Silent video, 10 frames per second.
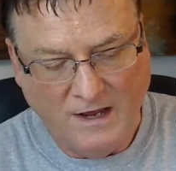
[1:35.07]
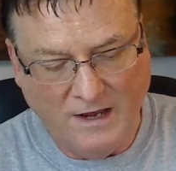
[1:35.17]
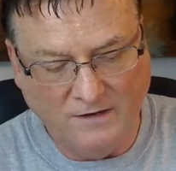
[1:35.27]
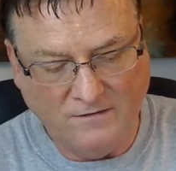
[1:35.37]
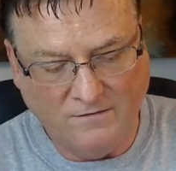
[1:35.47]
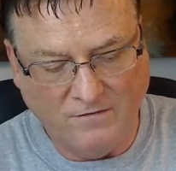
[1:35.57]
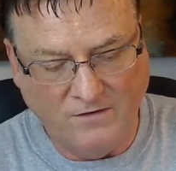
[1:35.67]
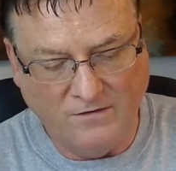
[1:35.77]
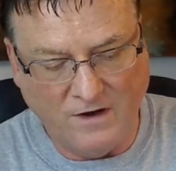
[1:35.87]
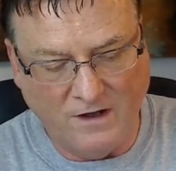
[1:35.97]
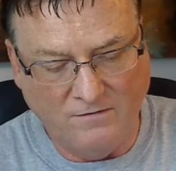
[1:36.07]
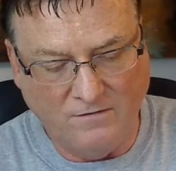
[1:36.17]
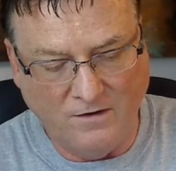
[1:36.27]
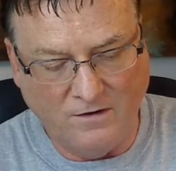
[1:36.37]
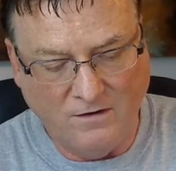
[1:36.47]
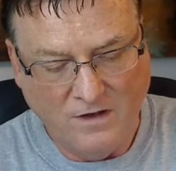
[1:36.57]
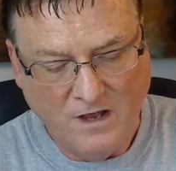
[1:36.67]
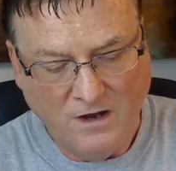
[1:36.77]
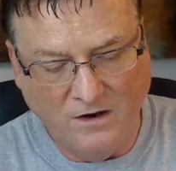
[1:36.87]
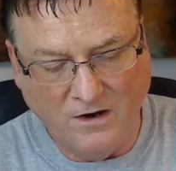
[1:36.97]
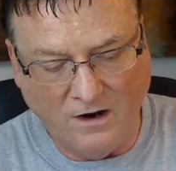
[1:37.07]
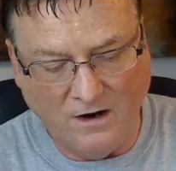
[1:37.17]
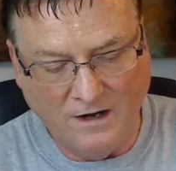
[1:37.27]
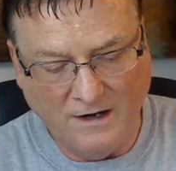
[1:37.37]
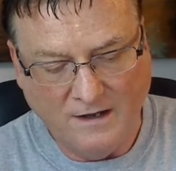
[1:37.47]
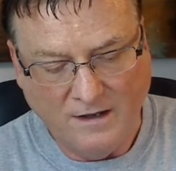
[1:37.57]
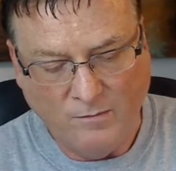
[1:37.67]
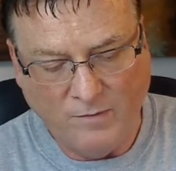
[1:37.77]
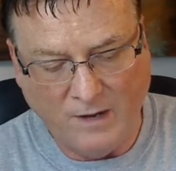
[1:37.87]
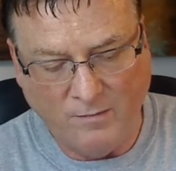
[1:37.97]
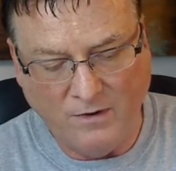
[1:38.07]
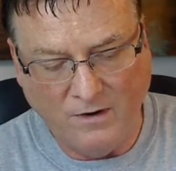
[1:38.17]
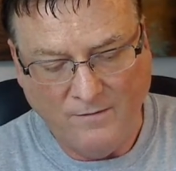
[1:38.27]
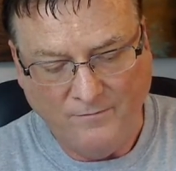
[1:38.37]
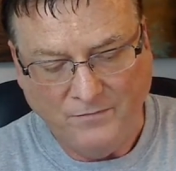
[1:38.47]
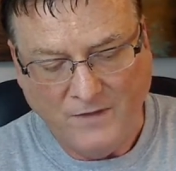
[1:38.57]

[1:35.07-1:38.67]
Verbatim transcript: extra virgin olive oil, garlic, pepper,